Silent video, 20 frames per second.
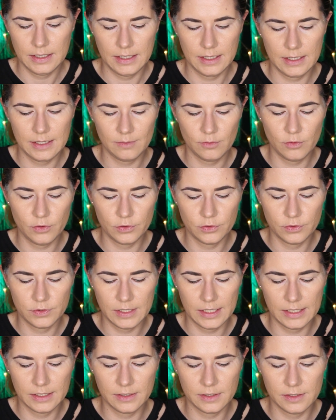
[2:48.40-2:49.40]
And I'm going to
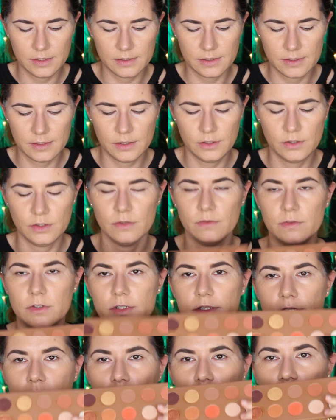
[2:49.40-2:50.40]
take this
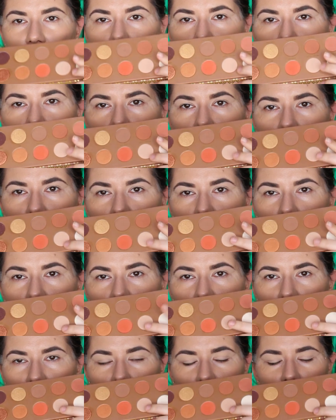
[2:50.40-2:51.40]
universal
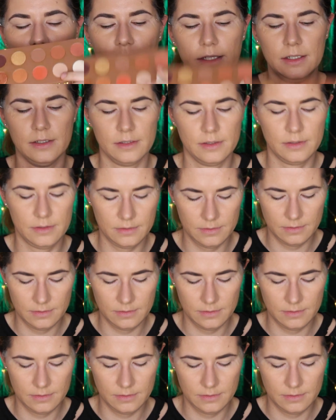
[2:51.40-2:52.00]
shade here.